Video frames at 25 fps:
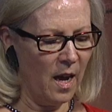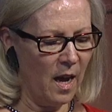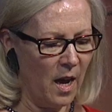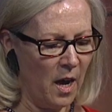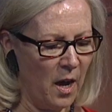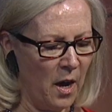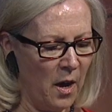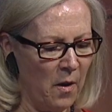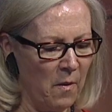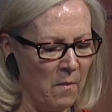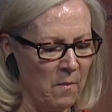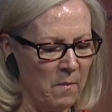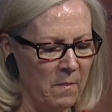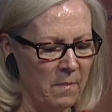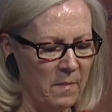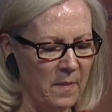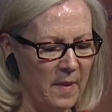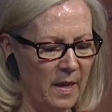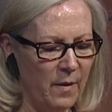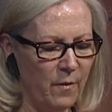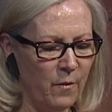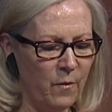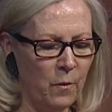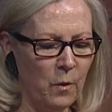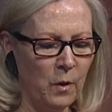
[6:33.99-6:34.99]
Um,
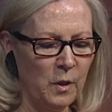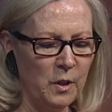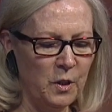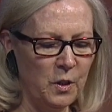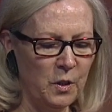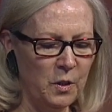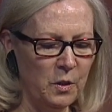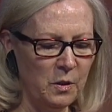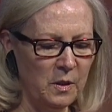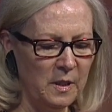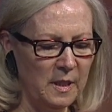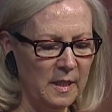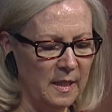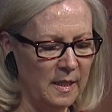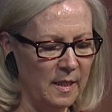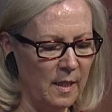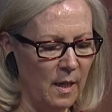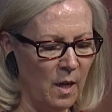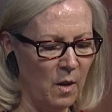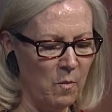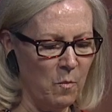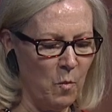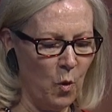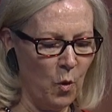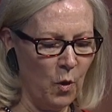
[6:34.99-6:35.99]
for students
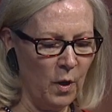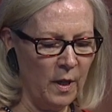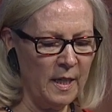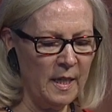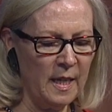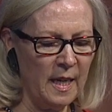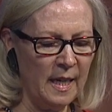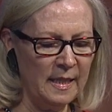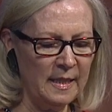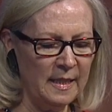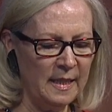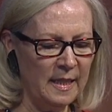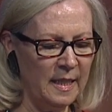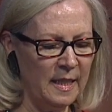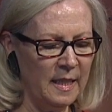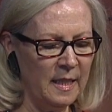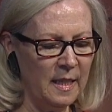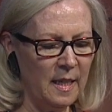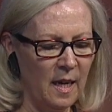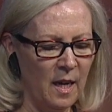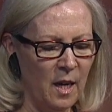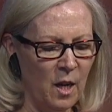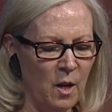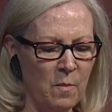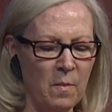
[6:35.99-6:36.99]
um, organizing
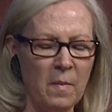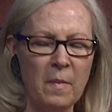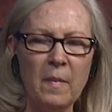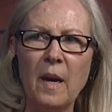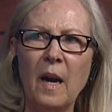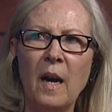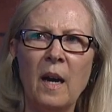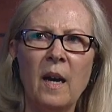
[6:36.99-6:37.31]
um,